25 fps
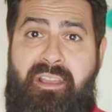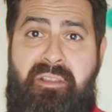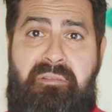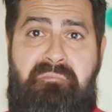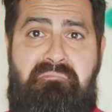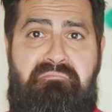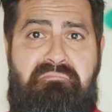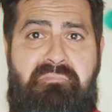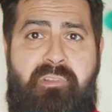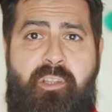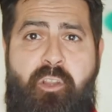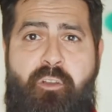and
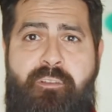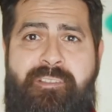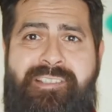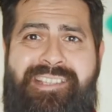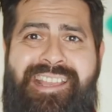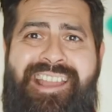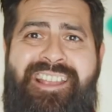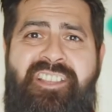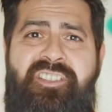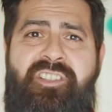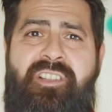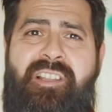Los
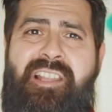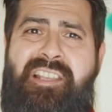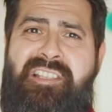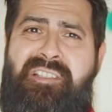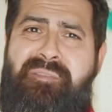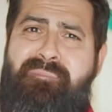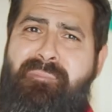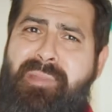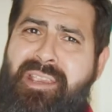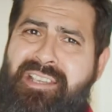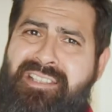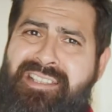Angeles
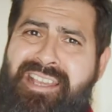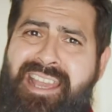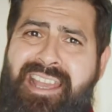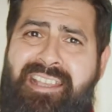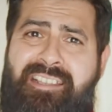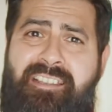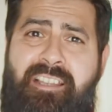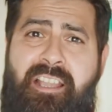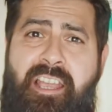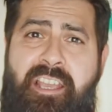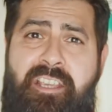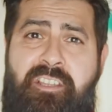makes
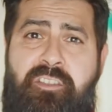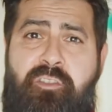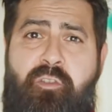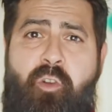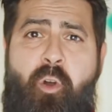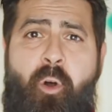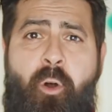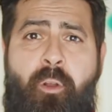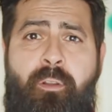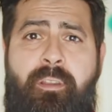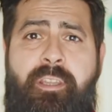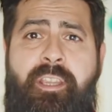headlines
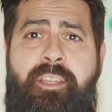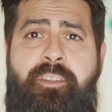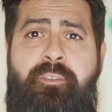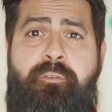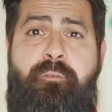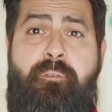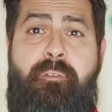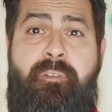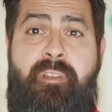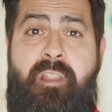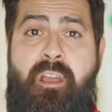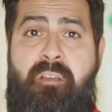only
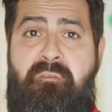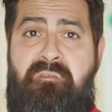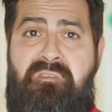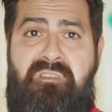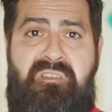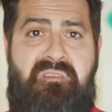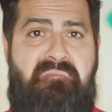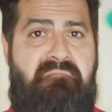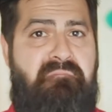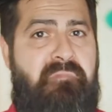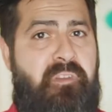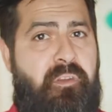to
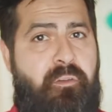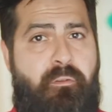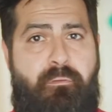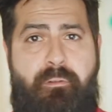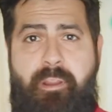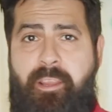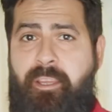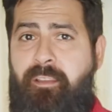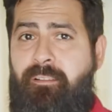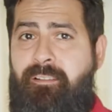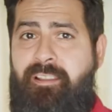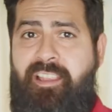announce new
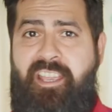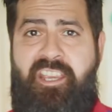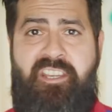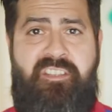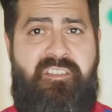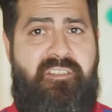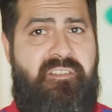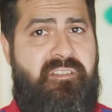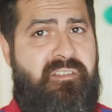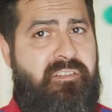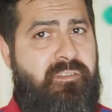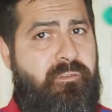
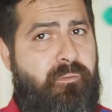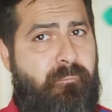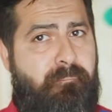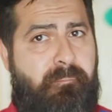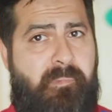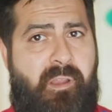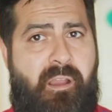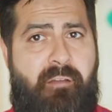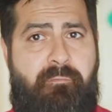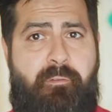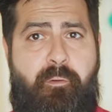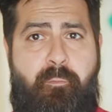regulations to
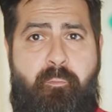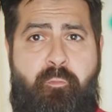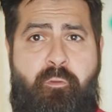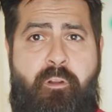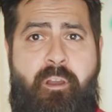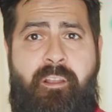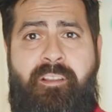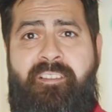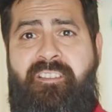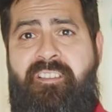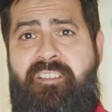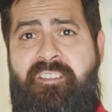cover
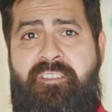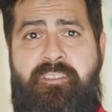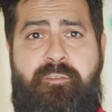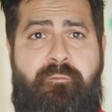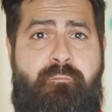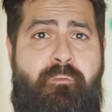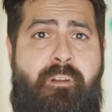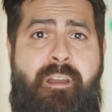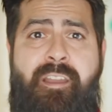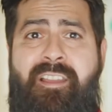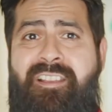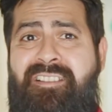protests,
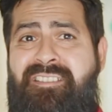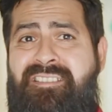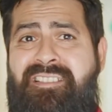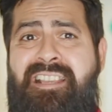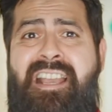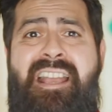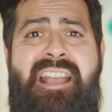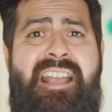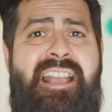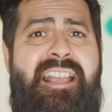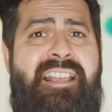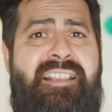riots,
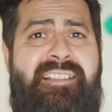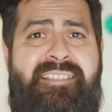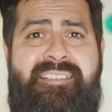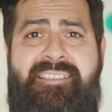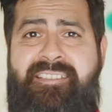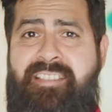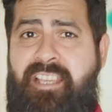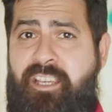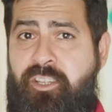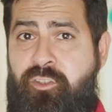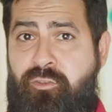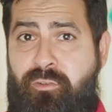
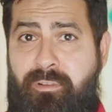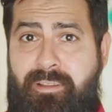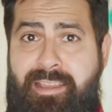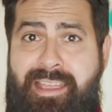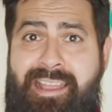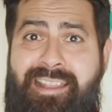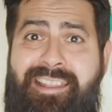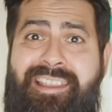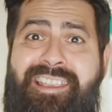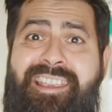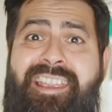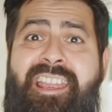sexual
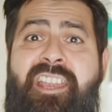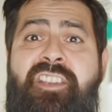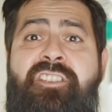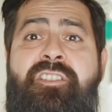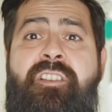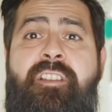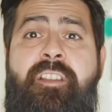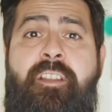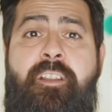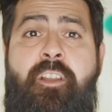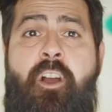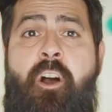
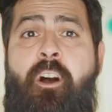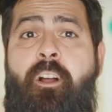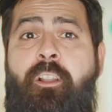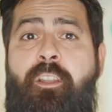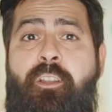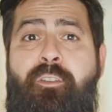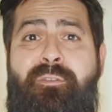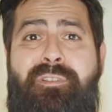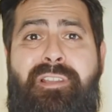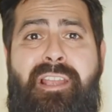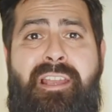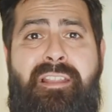allegation in
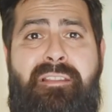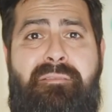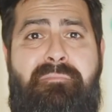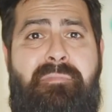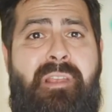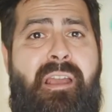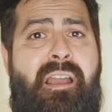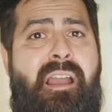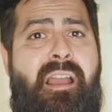Hollywood, and